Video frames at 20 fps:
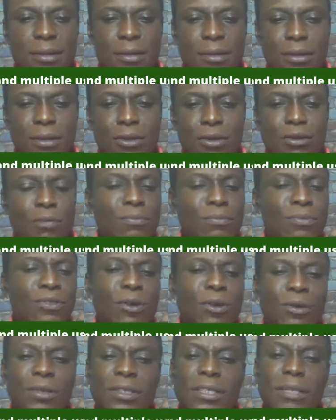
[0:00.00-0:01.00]

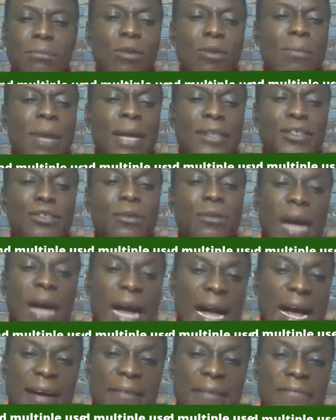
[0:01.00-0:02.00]
So the moment you
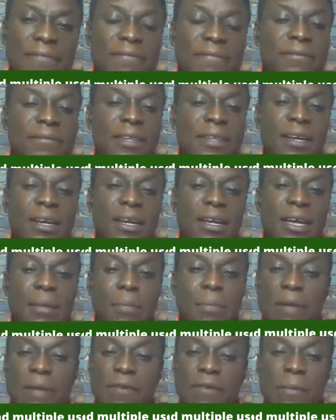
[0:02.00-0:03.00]
have a
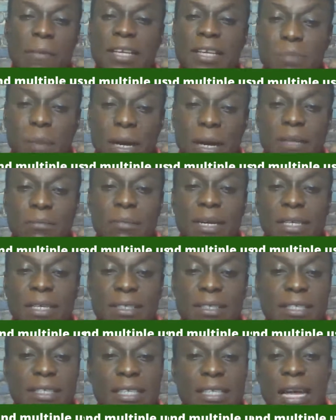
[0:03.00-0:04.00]
performance management
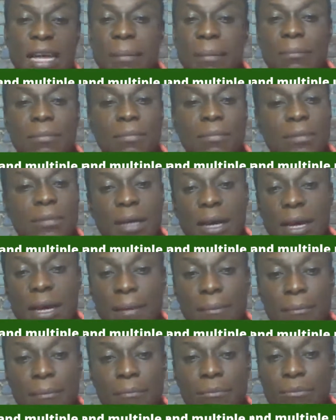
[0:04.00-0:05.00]
system,
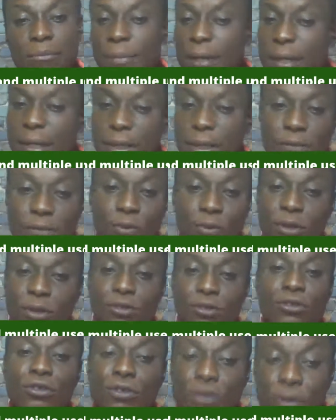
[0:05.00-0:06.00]
is what
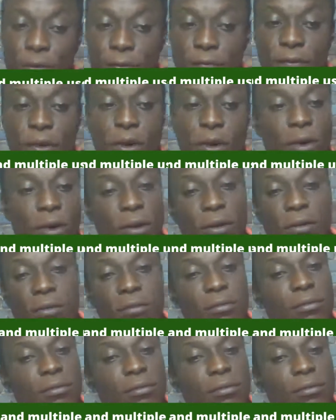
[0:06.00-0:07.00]
you use for
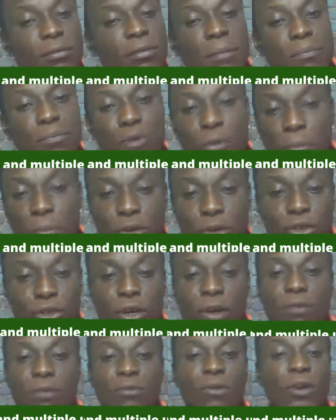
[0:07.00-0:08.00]
promotion,
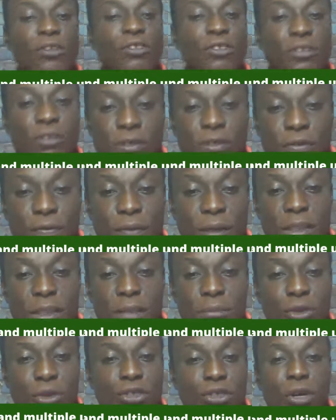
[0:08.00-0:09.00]
what you use for
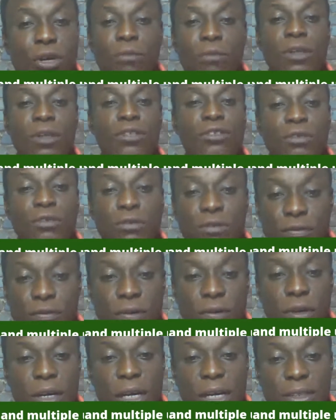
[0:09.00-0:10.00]
demotion, what you use
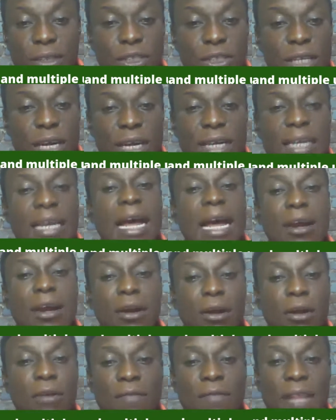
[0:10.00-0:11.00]
for gain sharing, and
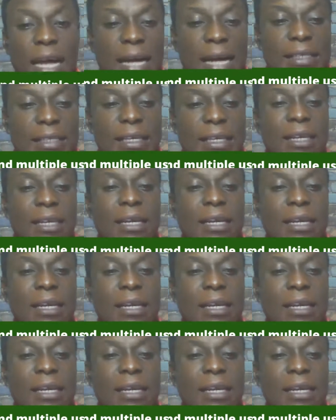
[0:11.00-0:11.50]
all of that.